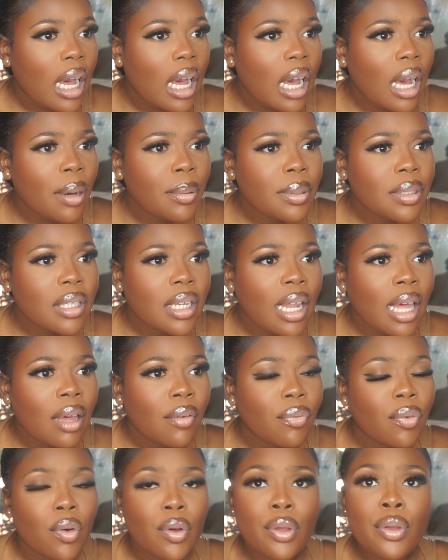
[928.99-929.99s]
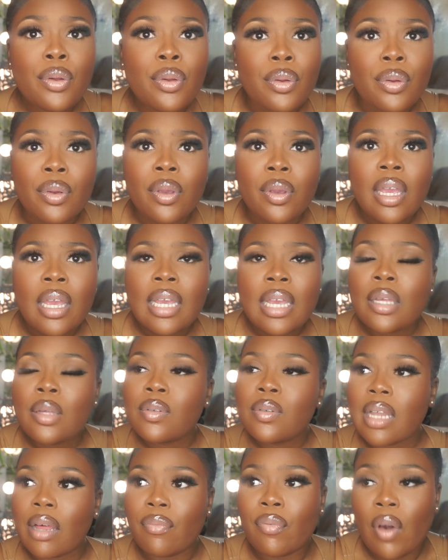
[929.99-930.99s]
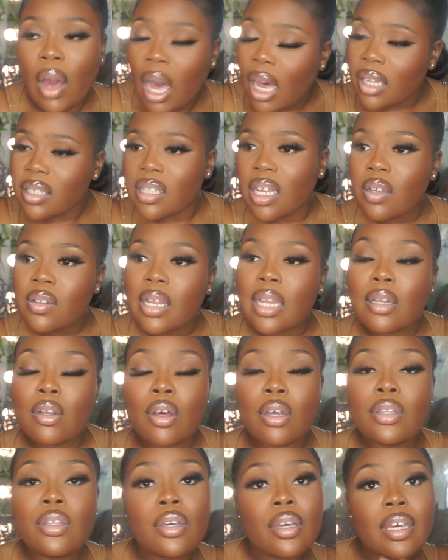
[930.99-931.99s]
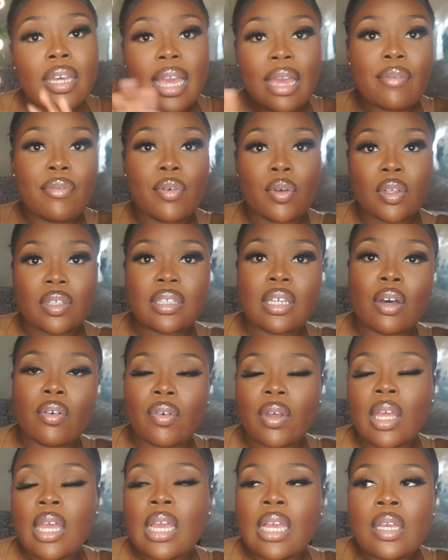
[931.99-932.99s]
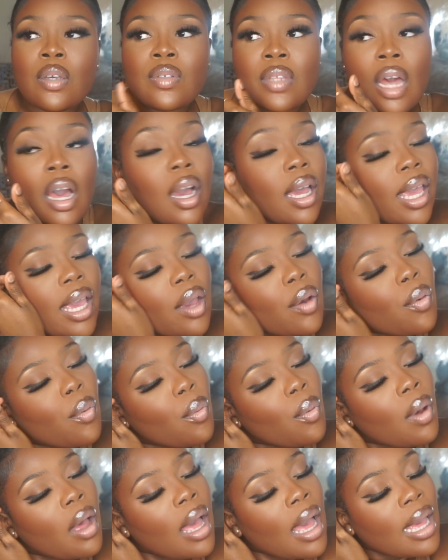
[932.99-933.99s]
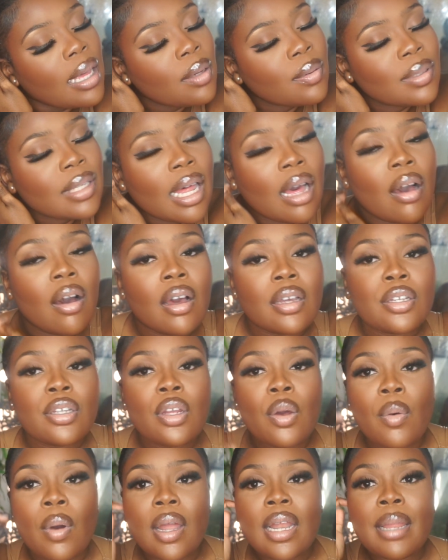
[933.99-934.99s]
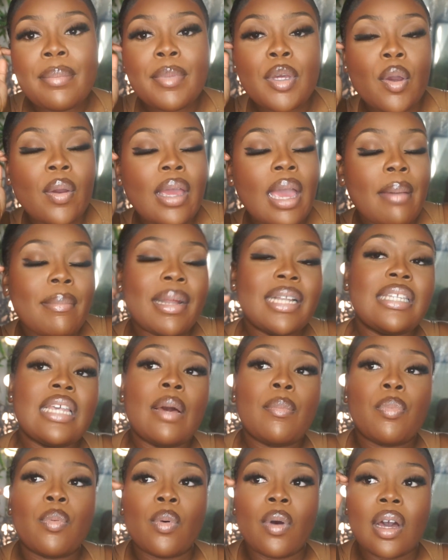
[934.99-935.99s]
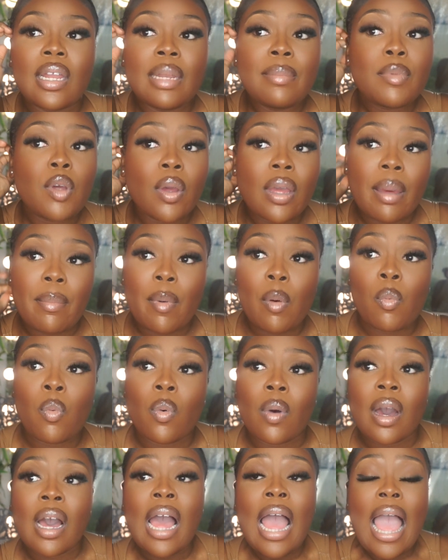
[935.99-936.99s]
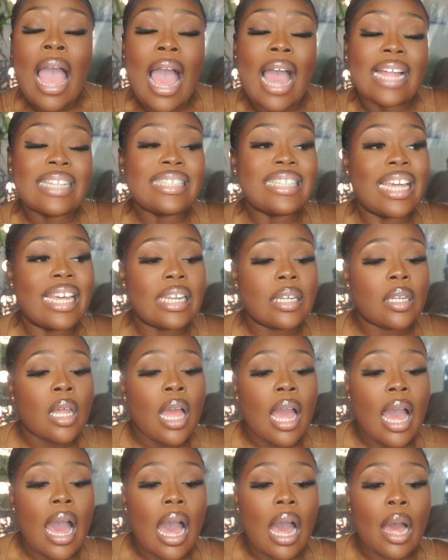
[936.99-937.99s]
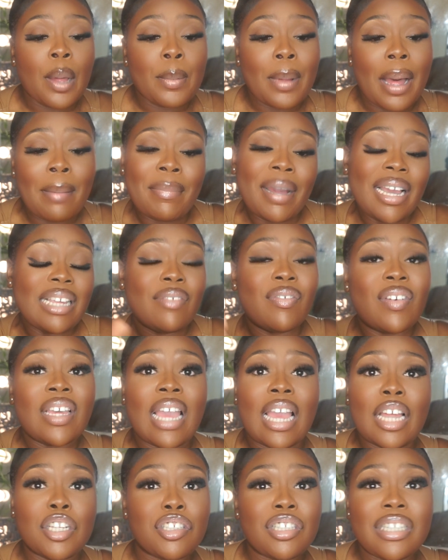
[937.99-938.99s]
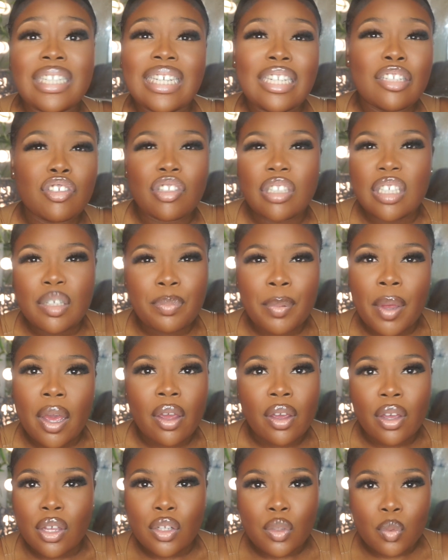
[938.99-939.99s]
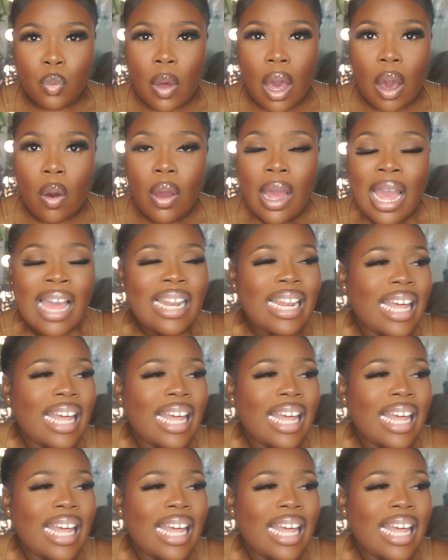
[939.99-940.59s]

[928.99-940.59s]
I was like, for who? He was like, for us. I was like, no, you can get it for yourself. He was like, okay, cool. He was like, oh, you know what? Let me go get my tap water. Let me go get my water. And then I might even get a cheeky cheeseburger as well.